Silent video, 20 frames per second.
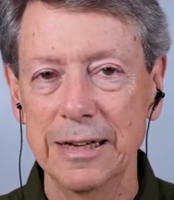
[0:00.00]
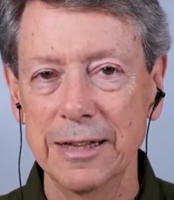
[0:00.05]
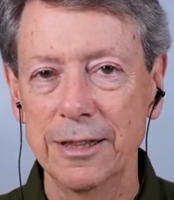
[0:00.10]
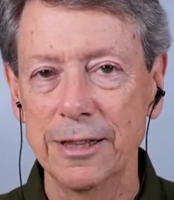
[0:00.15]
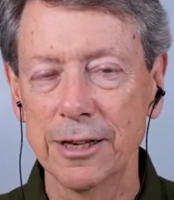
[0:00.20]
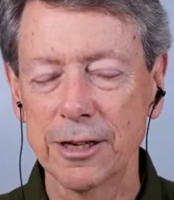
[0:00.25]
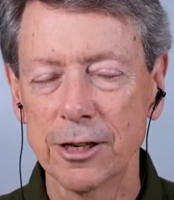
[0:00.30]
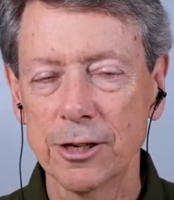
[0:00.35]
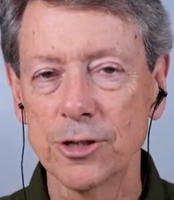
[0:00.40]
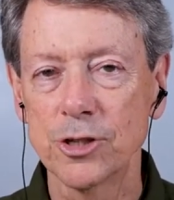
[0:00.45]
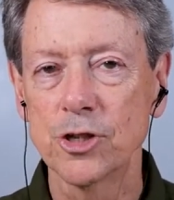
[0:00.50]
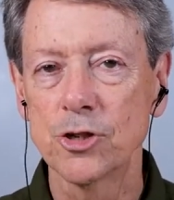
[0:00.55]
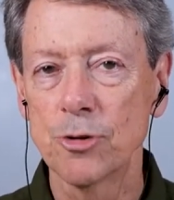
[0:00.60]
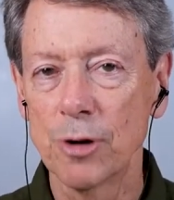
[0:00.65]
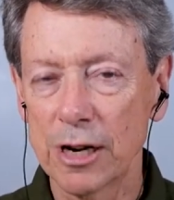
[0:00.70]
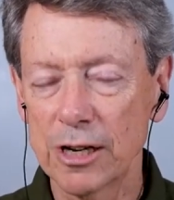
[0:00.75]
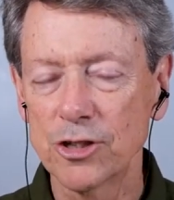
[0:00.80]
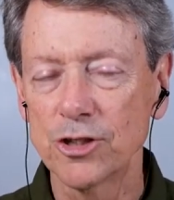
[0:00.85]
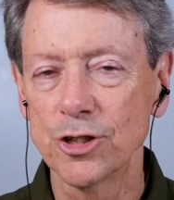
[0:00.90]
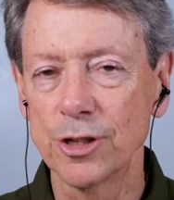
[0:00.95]
the
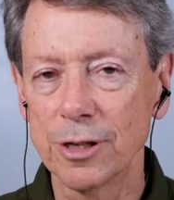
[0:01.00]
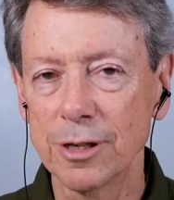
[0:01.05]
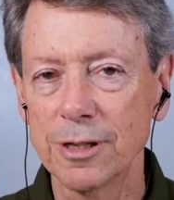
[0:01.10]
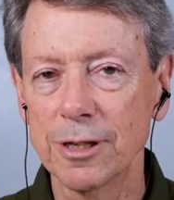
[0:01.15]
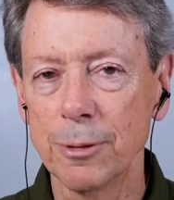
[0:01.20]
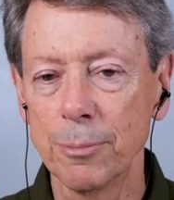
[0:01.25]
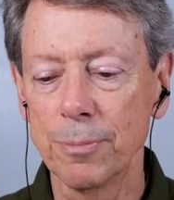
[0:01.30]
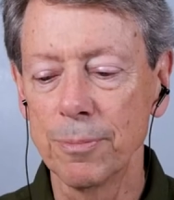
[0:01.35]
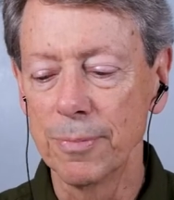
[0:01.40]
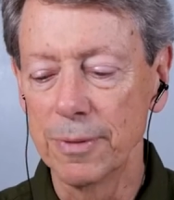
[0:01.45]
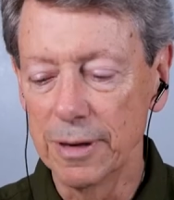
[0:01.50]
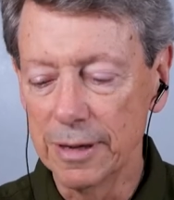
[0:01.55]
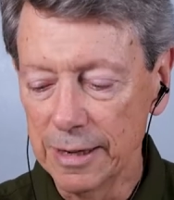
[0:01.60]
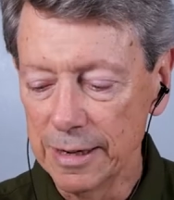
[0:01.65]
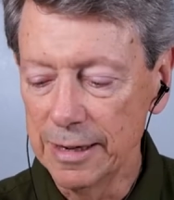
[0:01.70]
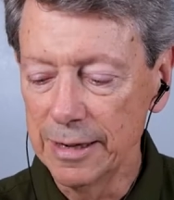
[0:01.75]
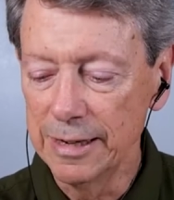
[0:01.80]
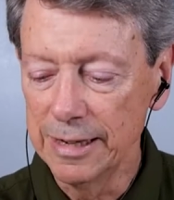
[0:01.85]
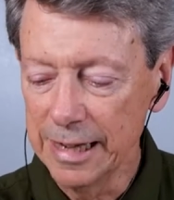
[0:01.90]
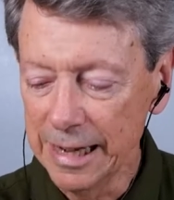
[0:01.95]
construction, the
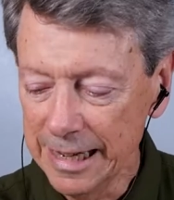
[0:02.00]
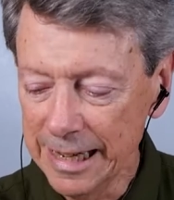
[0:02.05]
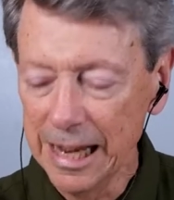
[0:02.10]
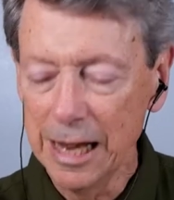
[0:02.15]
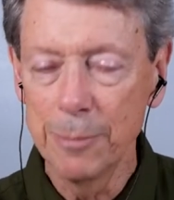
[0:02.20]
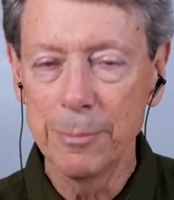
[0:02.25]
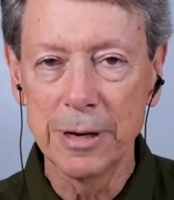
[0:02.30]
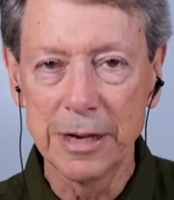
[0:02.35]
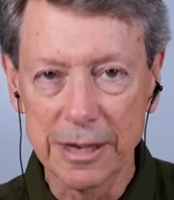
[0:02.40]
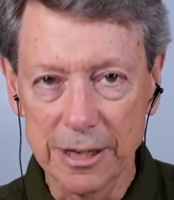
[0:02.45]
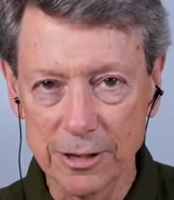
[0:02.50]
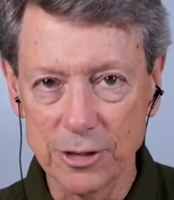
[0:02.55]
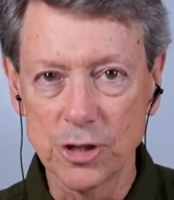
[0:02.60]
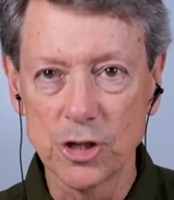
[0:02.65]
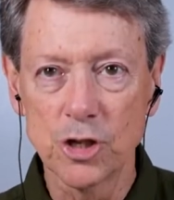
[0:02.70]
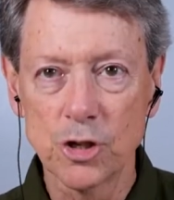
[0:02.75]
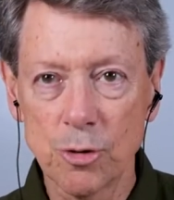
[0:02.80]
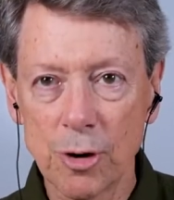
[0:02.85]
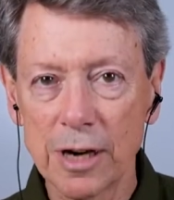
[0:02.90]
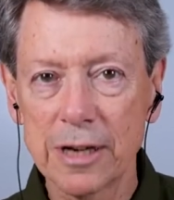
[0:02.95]
dynamic
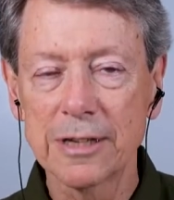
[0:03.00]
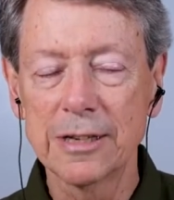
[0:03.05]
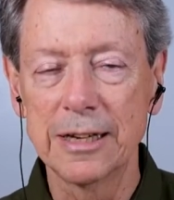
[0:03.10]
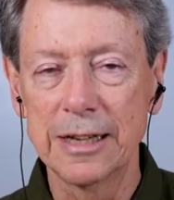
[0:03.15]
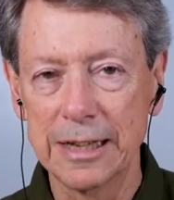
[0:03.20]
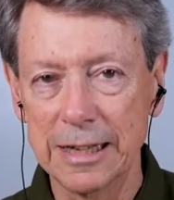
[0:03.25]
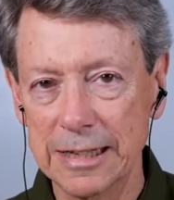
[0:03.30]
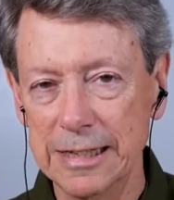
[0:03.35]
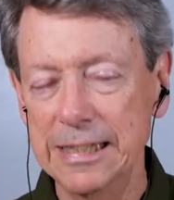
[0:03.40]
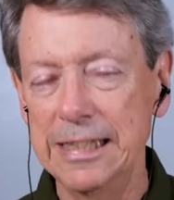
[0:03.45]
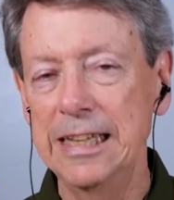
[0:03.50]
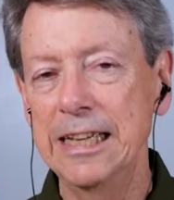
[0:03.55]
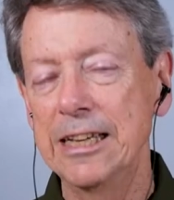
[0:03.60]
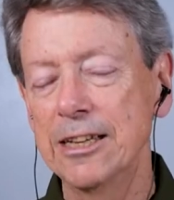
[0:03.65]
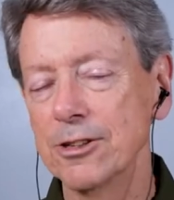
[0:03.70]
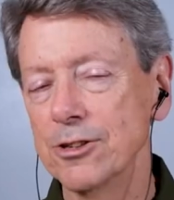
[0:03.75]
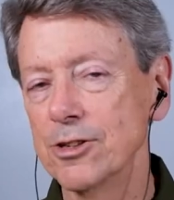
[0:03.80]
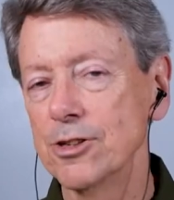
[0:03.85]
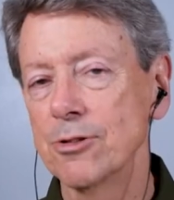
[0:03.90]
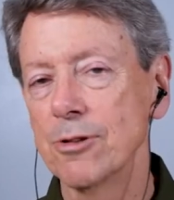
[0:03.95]
constructing and
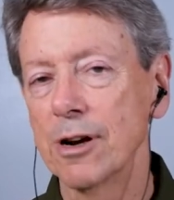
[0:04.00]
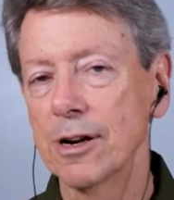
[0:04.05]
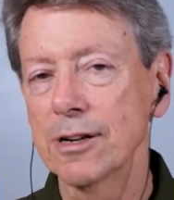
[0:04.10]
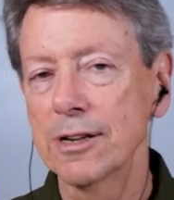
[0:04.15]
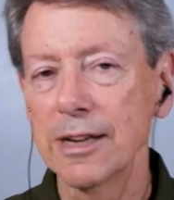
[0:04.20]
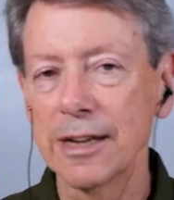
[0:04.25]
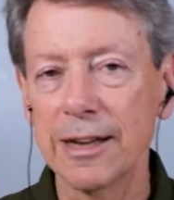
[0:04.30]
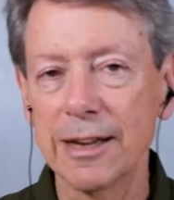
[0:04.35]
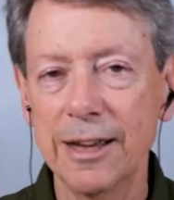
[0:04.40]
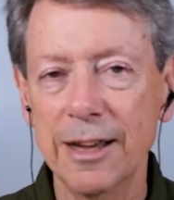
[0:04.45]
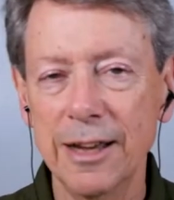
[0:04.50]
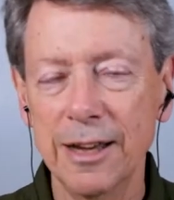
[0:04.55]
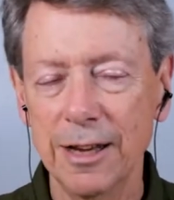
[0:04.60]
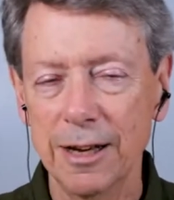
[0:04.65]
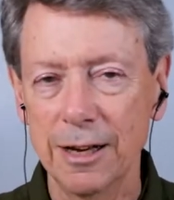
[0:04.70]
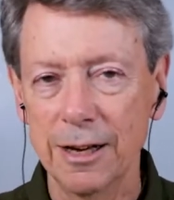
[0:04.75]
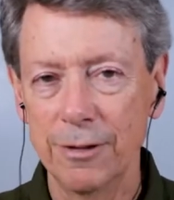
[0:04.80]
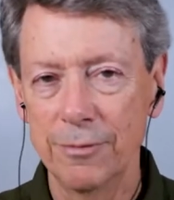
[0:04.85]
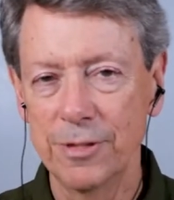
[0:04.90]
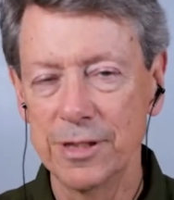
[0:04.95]
deconstructing
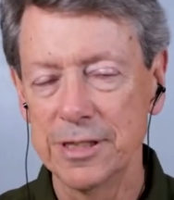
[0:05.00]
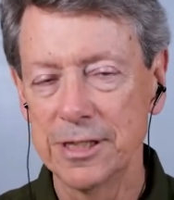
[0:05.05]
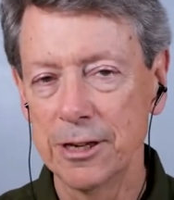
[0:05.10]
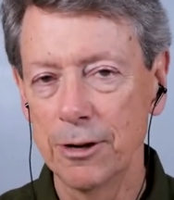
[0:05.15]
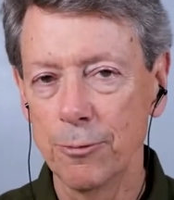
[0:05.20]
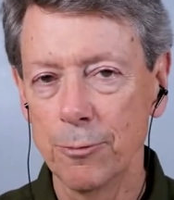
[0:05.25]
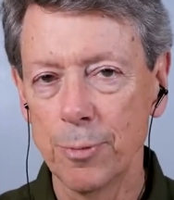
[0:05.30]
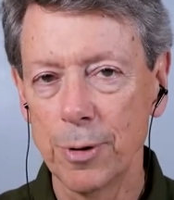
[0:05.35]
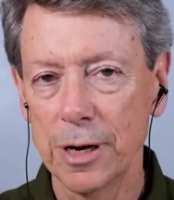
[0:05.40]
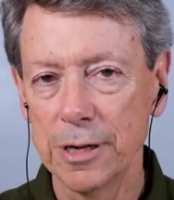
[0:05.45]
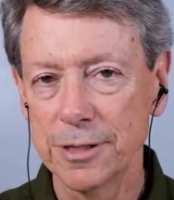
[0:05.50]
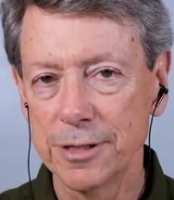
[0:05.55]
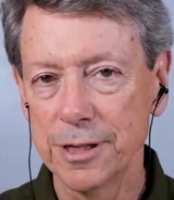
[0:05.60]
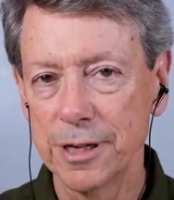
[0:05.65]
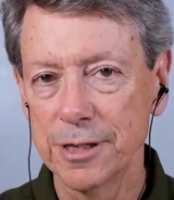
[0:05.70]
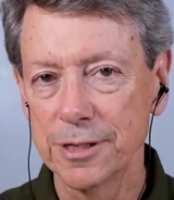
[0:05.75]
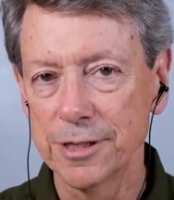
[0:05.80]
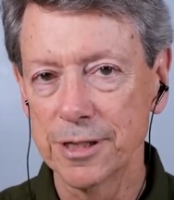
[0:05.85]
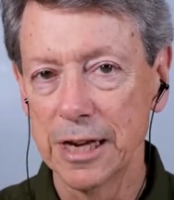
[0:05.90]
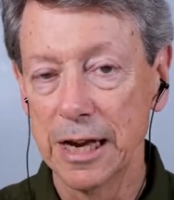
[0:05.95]
of the self
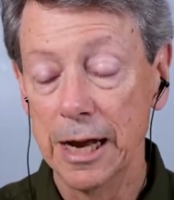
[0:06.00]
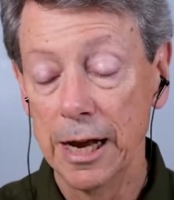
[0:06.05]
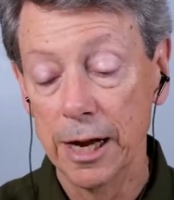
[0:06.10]
process.